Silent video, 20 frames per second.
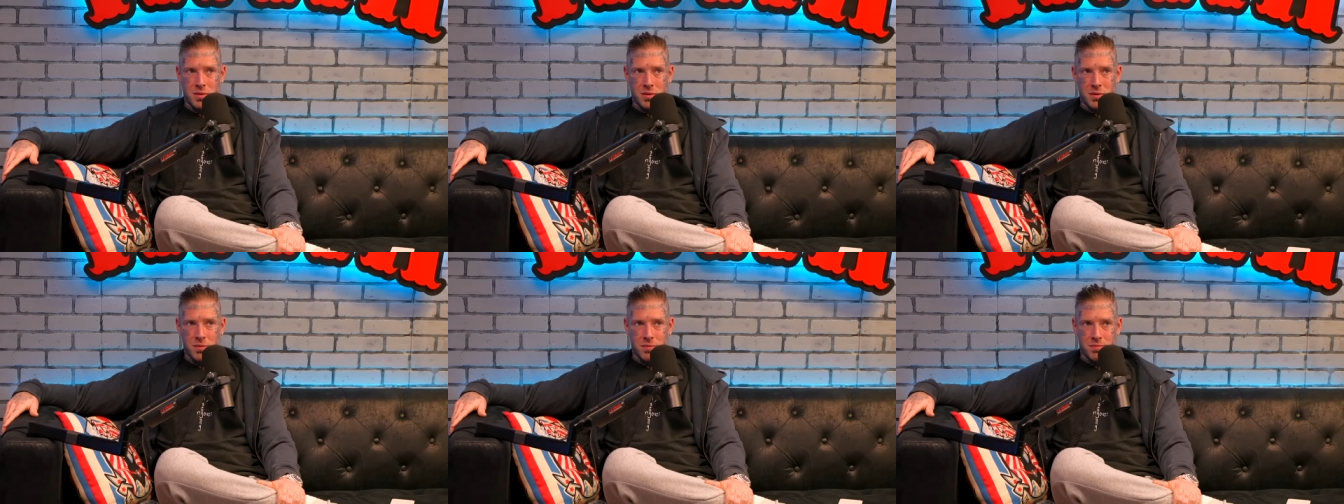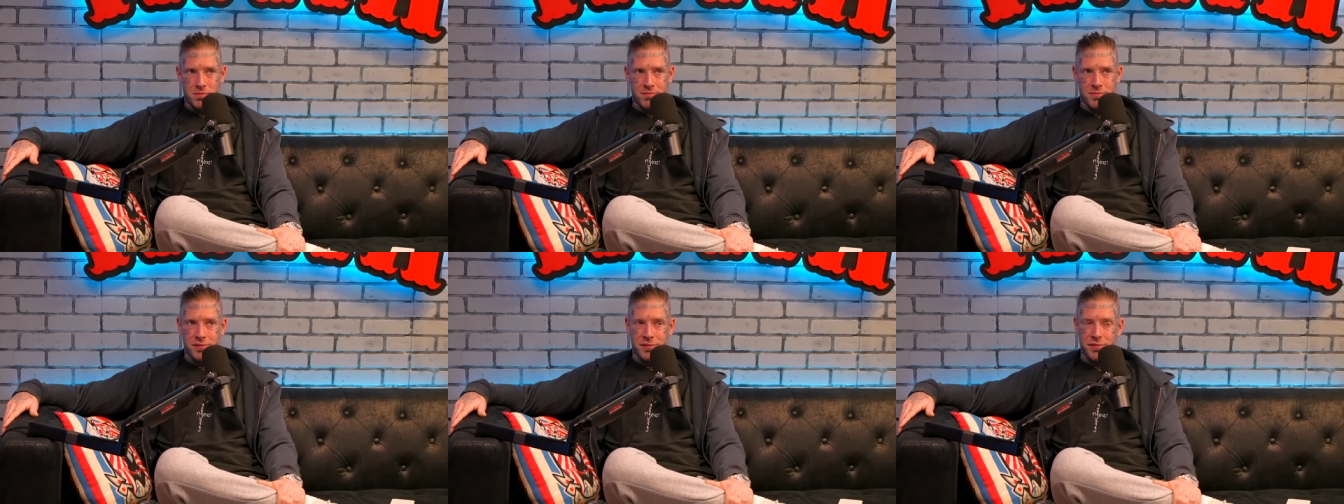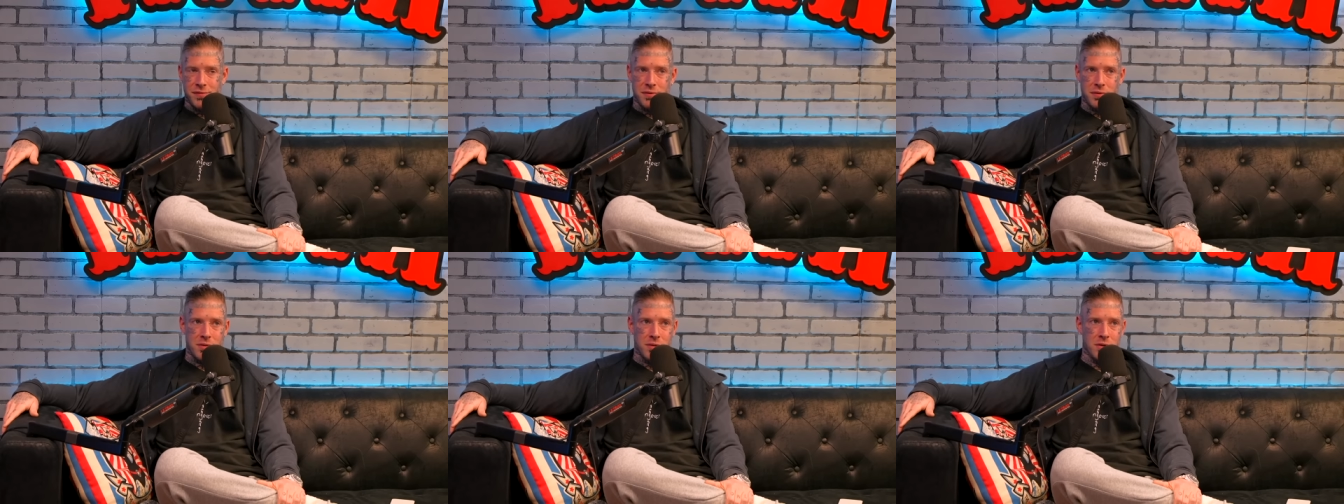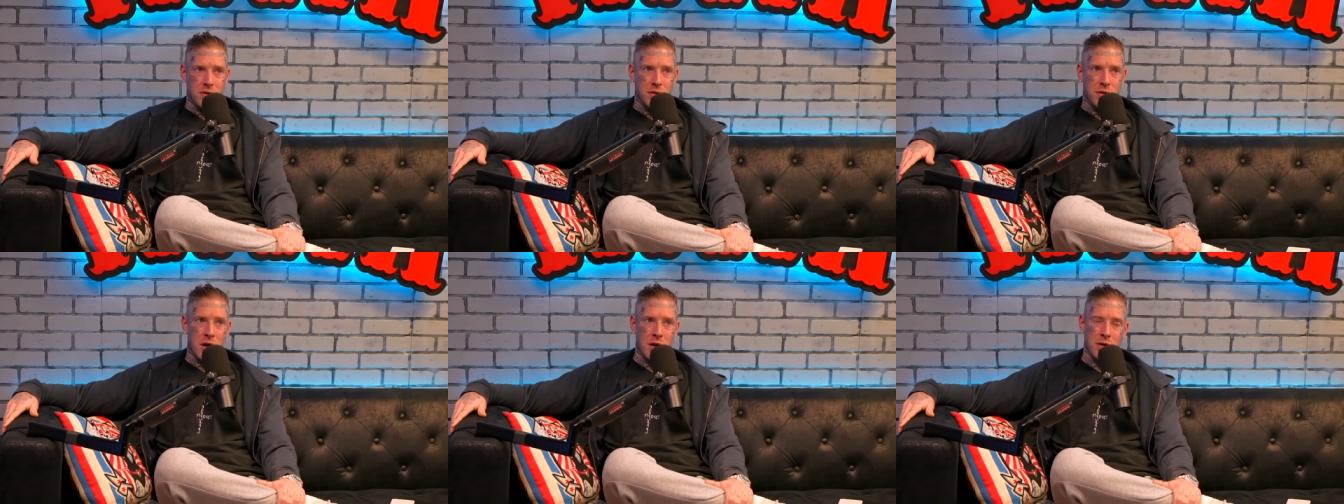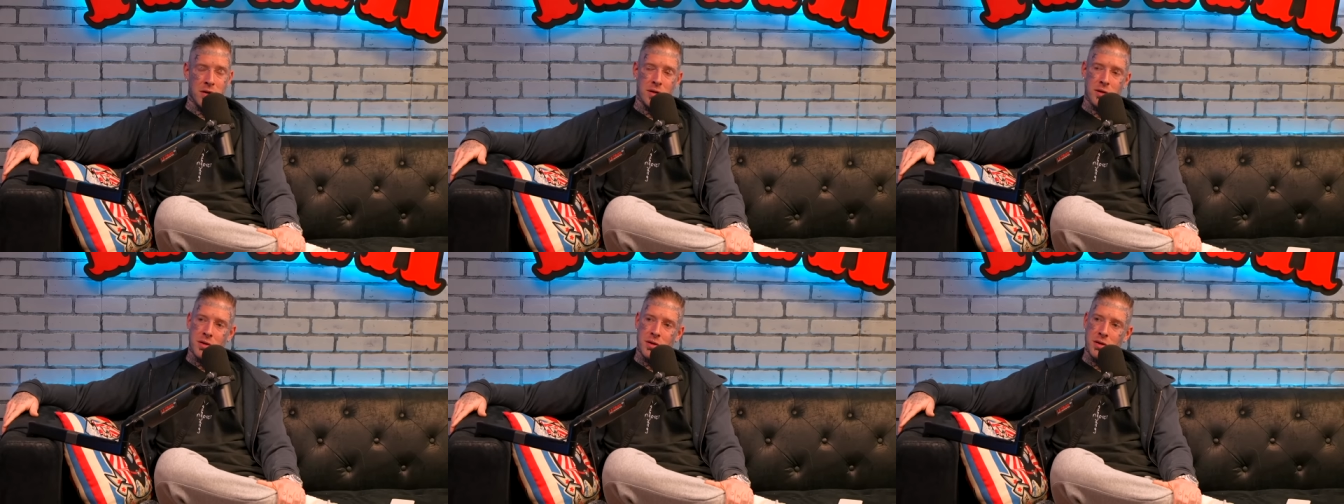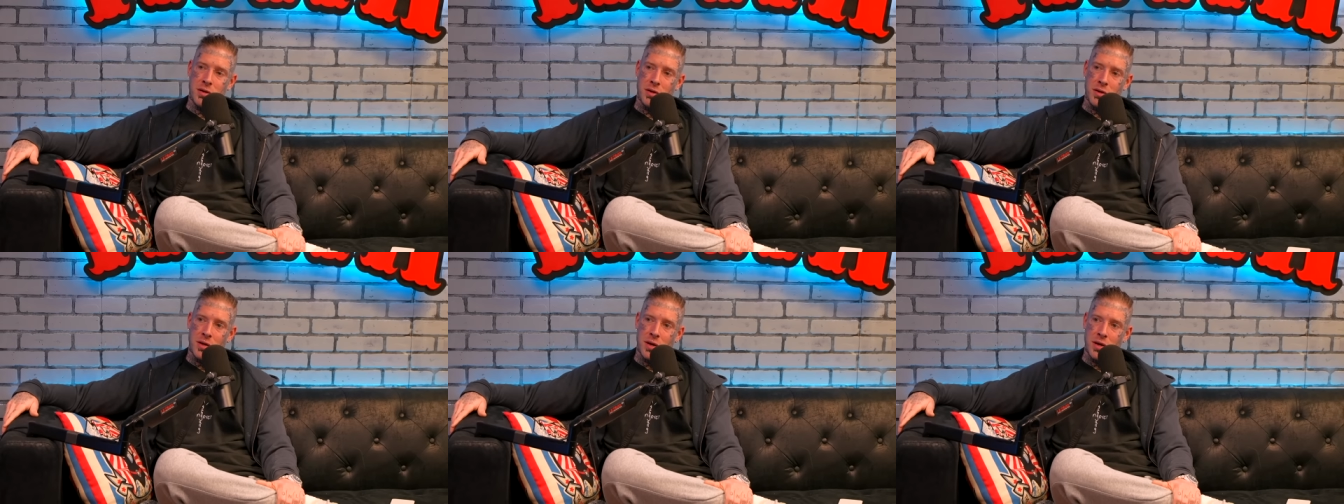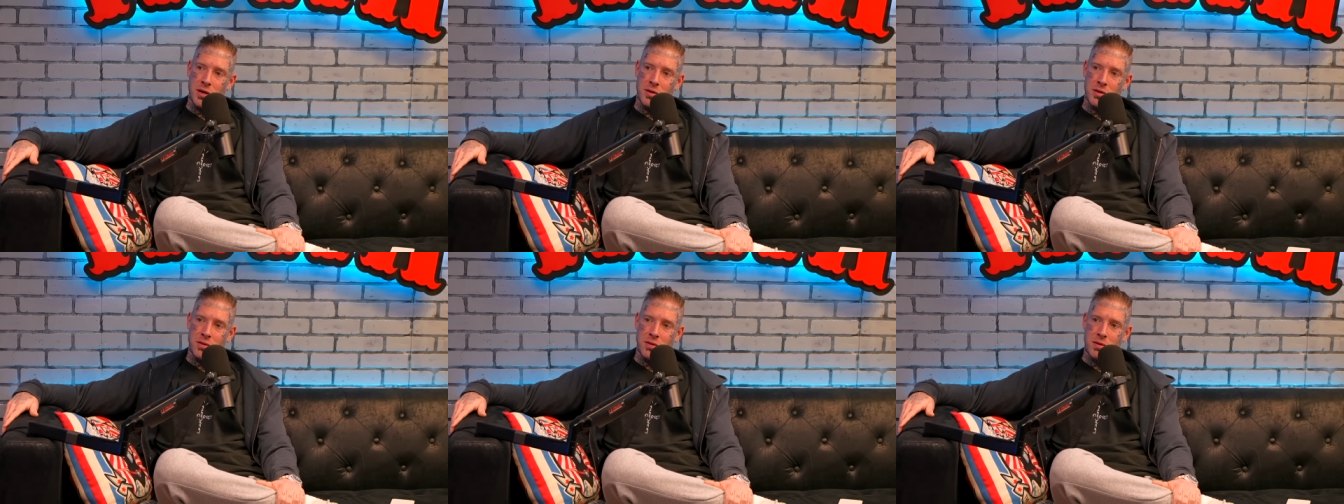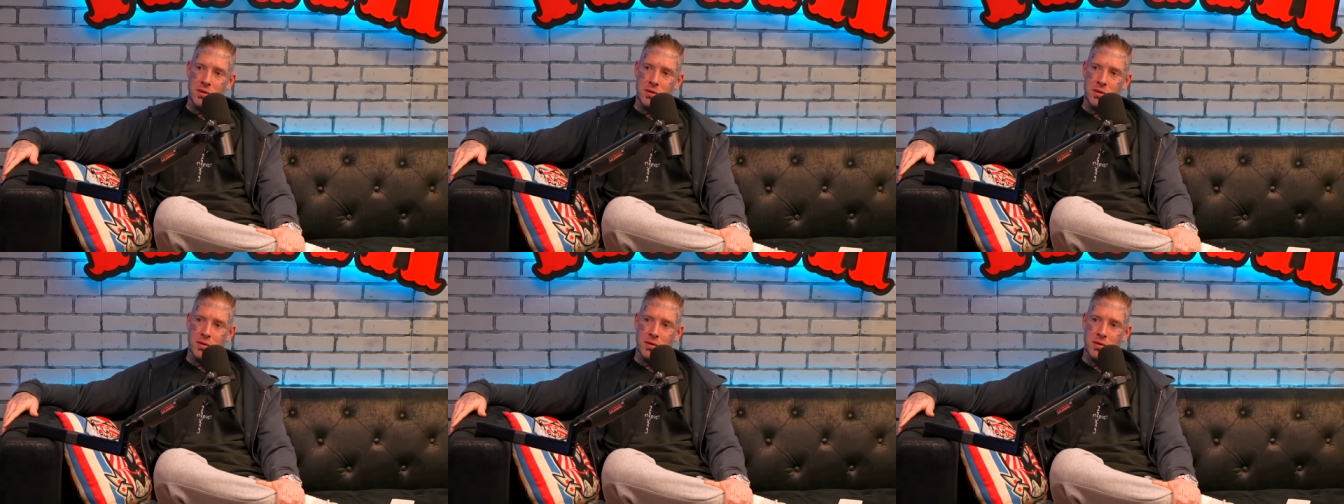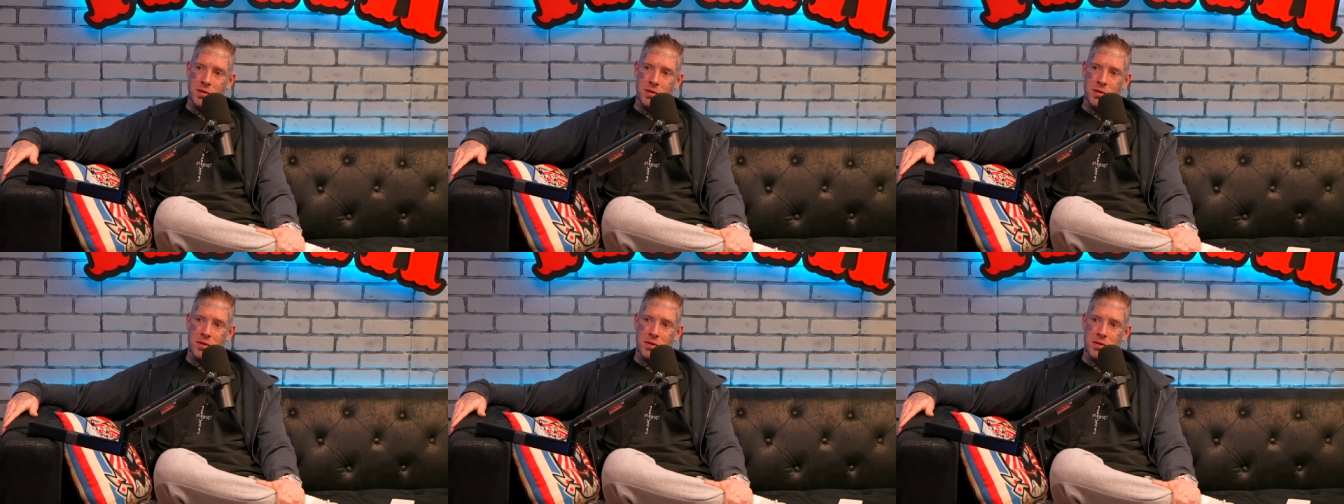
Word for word: I mean, you're the original. Not, but is there anybody else it, trying to do it?